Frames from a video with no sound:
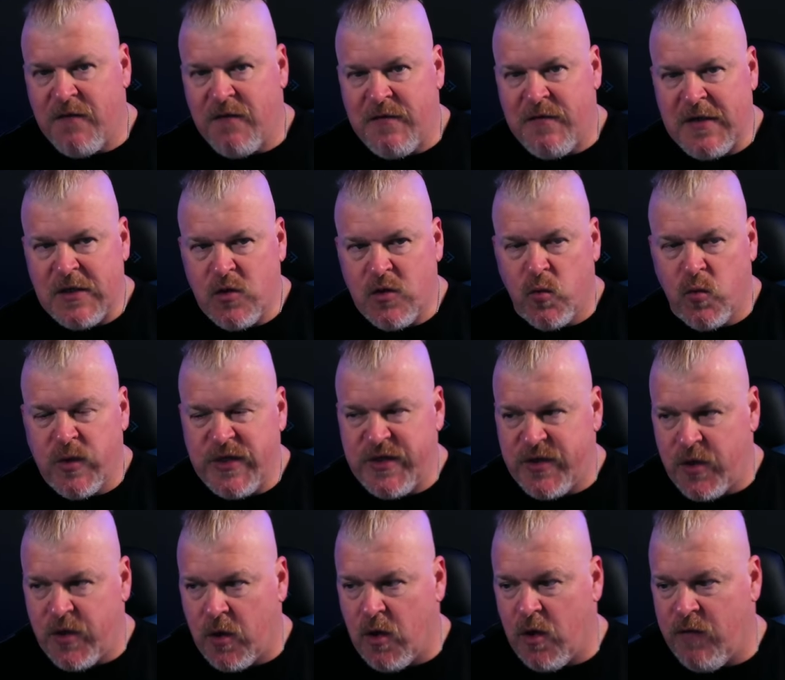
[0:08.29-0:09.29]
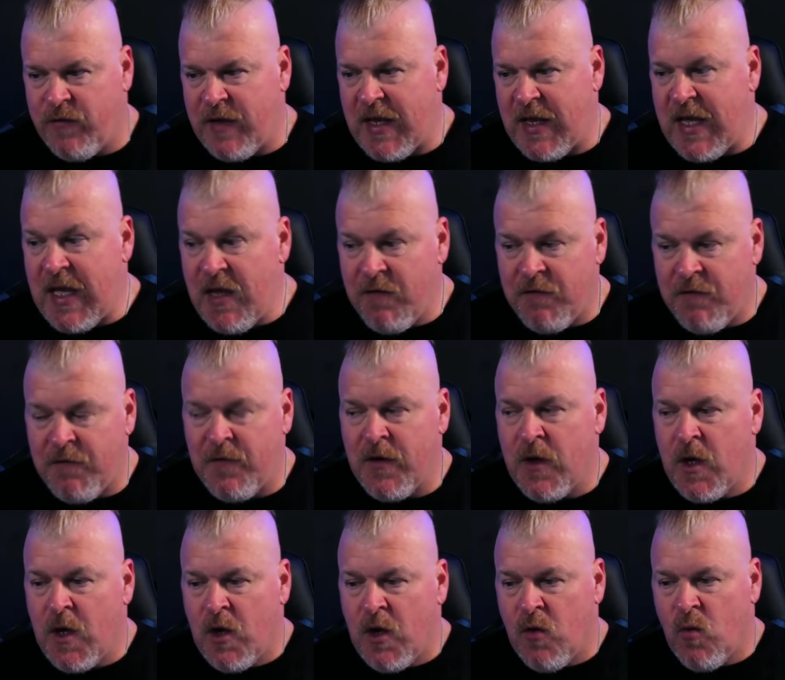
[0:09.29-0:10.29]
Federal Reserve. If
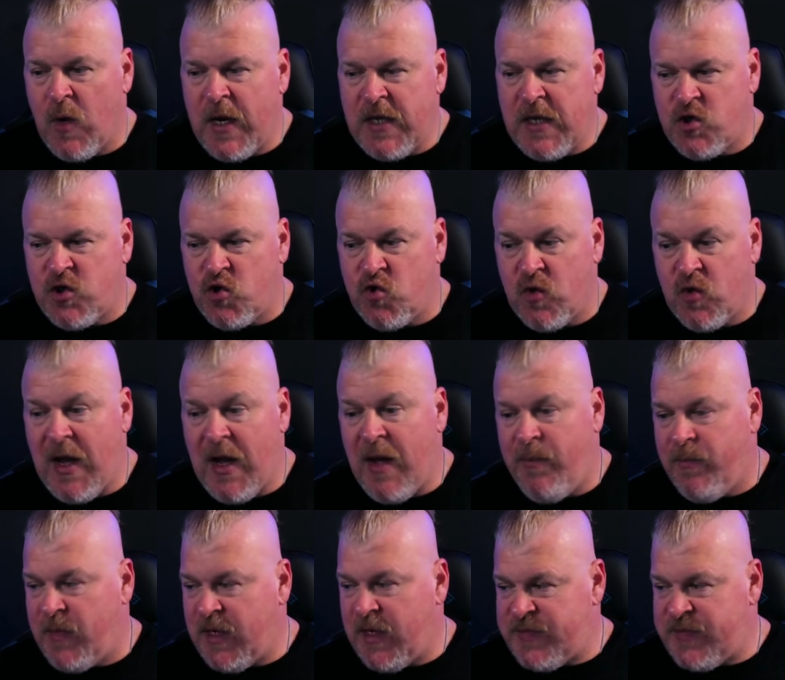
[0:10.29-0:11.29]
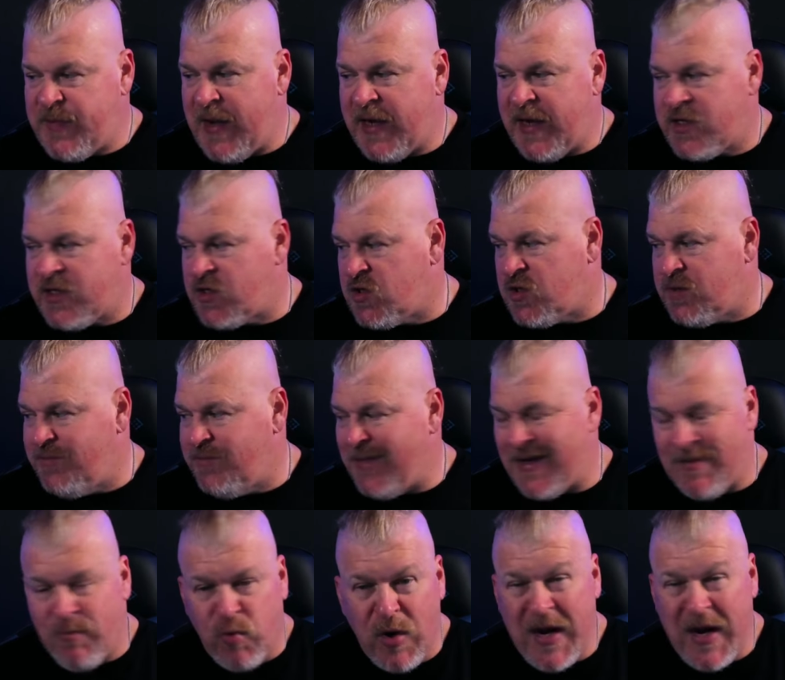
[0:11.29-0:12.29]
rates drop, expect
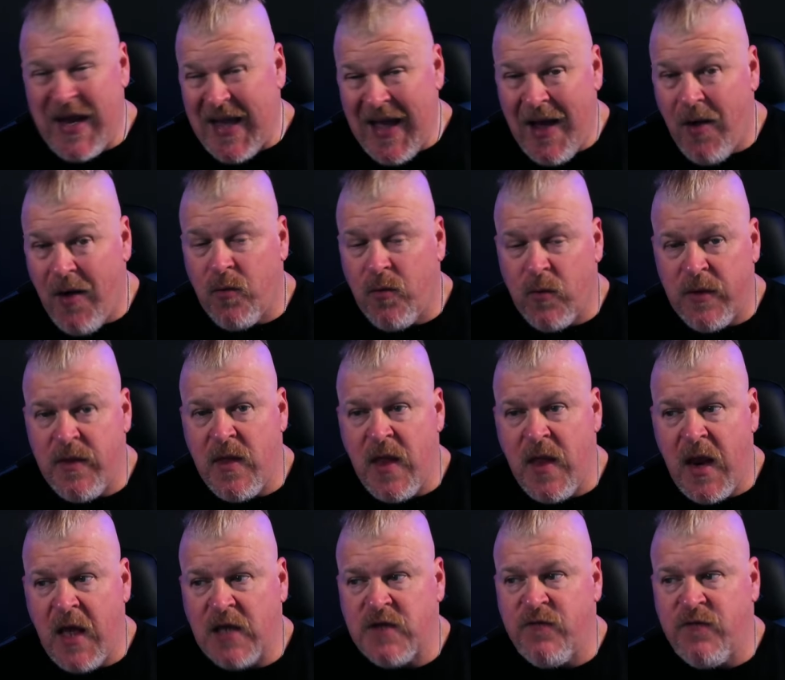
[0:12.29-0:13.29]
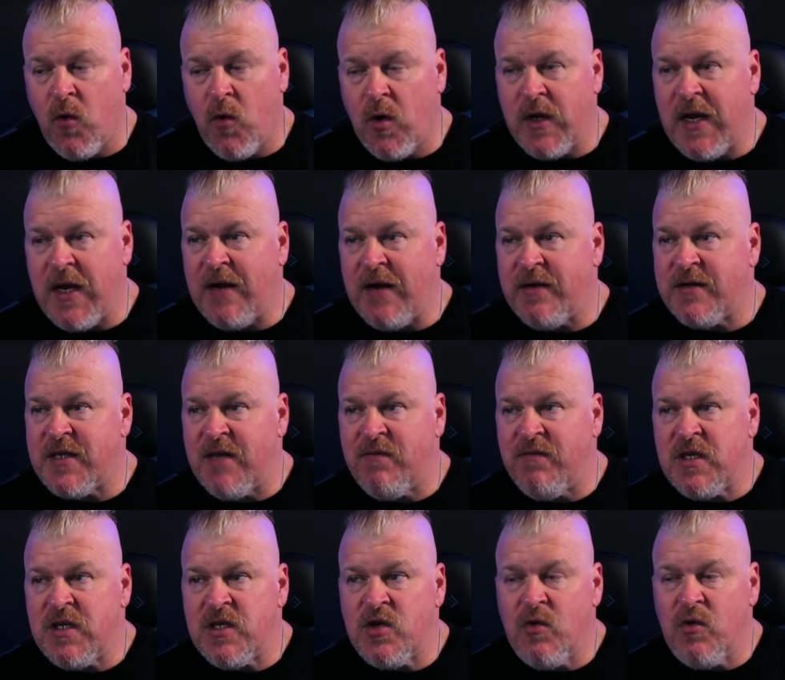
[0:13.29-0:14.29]
a breakout within the next 48,
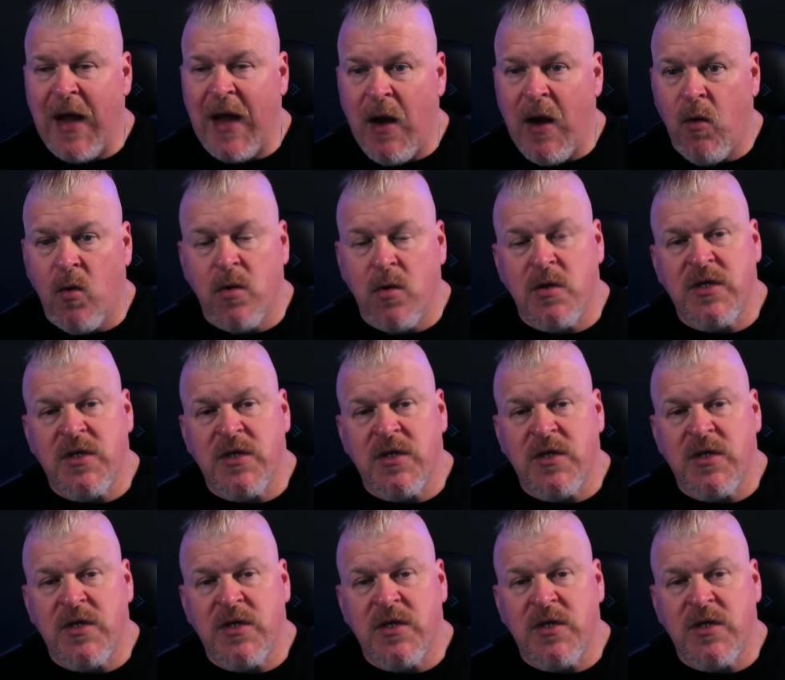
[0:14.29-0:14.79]
72 hours.